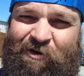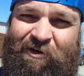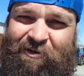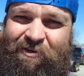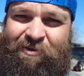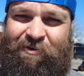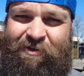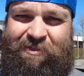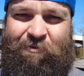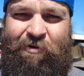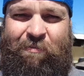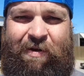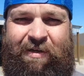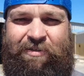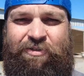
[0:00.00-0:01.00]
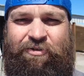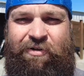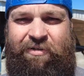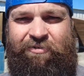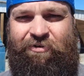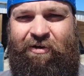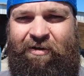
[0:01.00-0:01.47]
to do is I want to make a
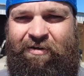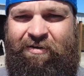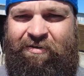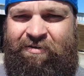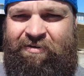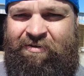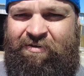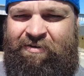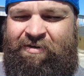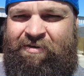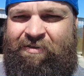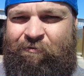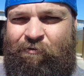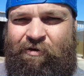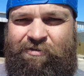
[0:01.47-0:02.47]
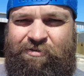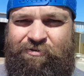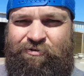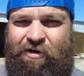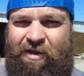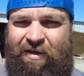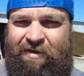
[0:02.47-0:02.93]
street truck that runs and
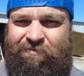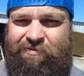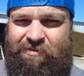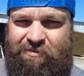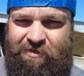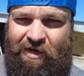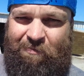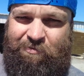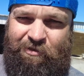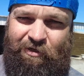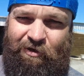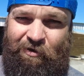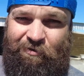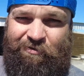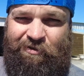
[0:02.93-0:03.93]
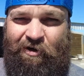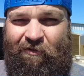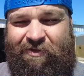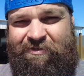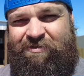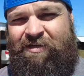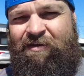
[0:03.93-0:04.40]
drives, stops and goes and all
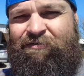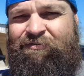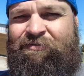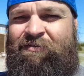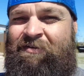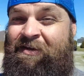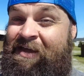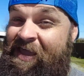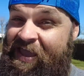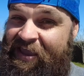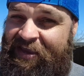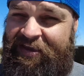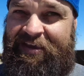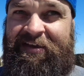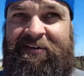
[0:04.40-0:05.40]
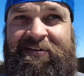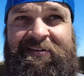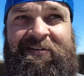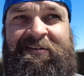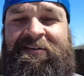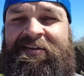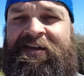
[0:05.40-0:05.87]
that stuff, and
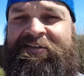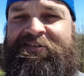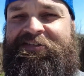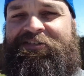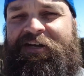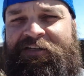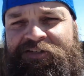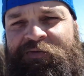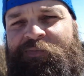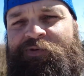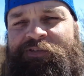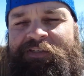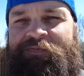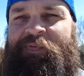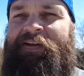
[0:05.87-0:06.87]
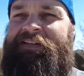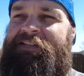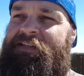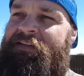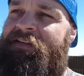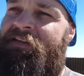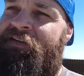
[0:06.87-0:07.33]
has adjustable
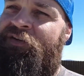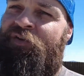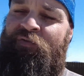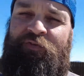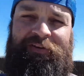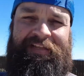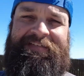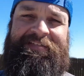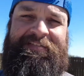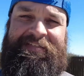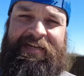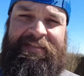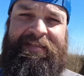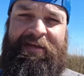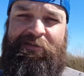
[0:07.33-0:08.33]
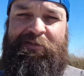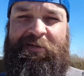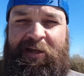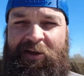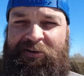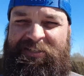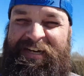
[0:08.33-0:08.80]
suspension for less than
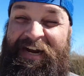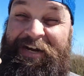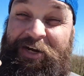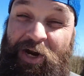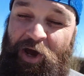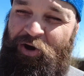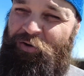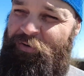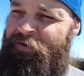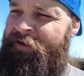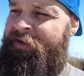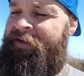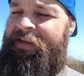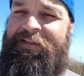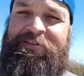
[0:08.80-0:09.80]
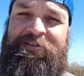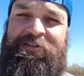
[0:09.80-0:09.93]
$10,000. And I know it's